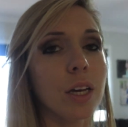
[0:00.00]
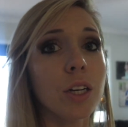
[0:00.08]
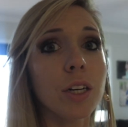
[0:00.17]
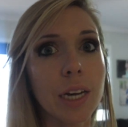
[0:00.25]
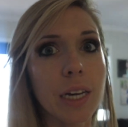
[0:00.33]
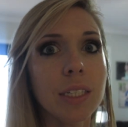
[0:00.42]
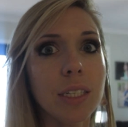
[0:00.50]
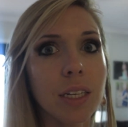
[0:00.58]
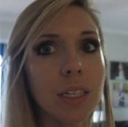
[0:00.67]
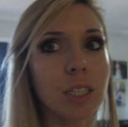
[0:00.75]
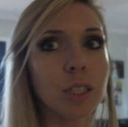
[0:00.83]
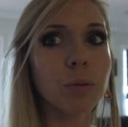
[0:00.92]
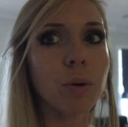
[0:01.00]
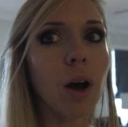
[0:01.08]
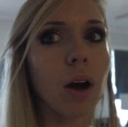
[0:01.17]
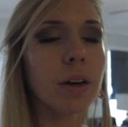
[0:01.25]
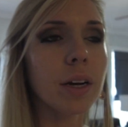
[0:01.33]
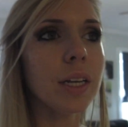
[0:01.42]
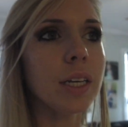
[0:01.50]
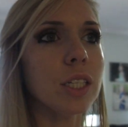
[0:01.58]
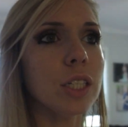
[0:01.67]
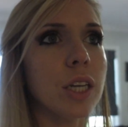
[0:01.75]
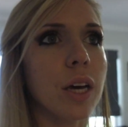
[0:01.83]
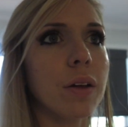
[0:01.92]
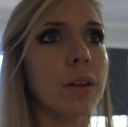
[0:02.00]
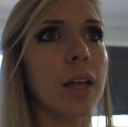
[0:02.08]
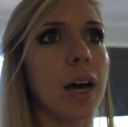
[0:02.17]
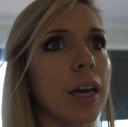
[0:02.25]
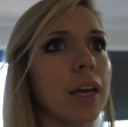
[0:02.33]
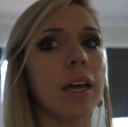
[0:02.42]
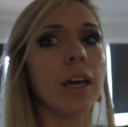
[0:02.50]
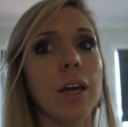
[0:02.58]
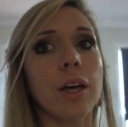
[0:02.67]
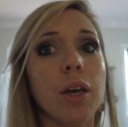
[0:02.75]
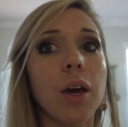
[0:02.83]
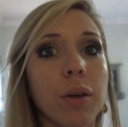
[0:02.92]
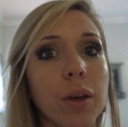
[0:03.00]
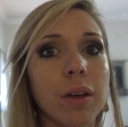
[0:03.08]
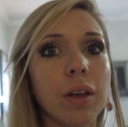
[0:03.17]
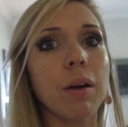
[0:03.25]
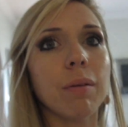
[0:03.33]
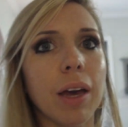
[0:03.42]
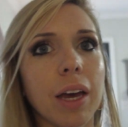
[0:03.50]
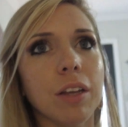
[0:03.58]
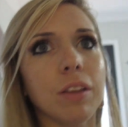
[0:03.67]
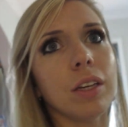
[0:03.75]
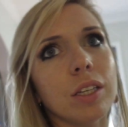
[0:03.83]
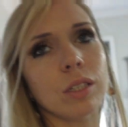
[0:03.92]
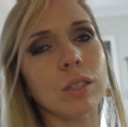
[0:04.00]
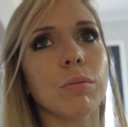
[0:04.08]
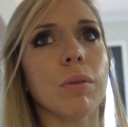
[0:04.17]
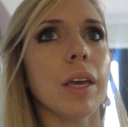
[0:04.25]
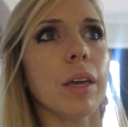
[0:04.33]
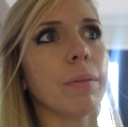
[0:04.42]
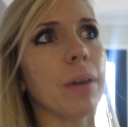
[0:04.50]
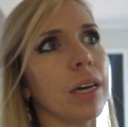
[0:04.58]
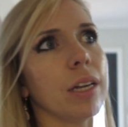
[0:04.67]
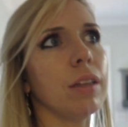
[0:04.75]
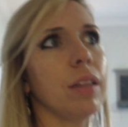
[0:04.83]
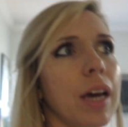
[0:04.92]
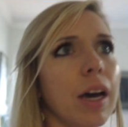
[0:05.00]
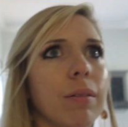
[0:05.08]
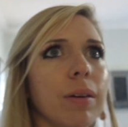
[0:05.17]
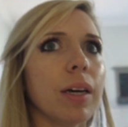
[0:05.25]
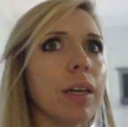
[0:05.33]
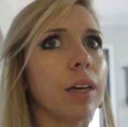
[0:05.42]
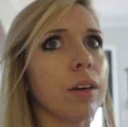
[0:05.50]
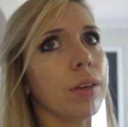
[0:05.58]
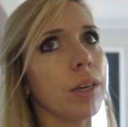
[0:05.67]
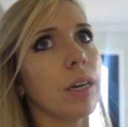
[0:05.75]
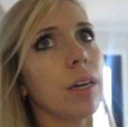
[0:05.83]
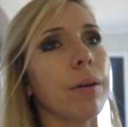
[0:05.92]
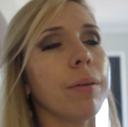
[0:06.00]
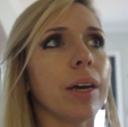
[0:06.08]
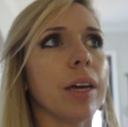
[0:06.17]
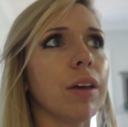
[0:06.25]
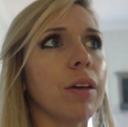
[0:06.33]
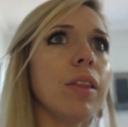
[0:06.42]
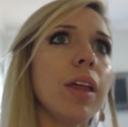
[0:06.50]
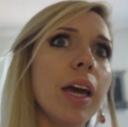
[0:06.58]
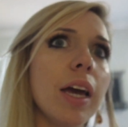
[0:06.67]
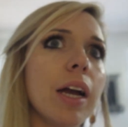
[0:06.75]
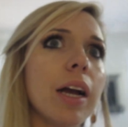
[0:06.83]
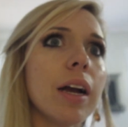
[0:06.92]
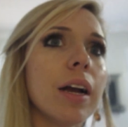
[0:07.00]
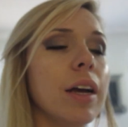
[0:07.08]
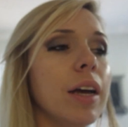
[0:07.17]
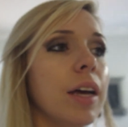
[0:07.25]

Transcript: craziness because we're already so like go go go we gotta do this this weekend we gotta do that we gotta go here we gotta go there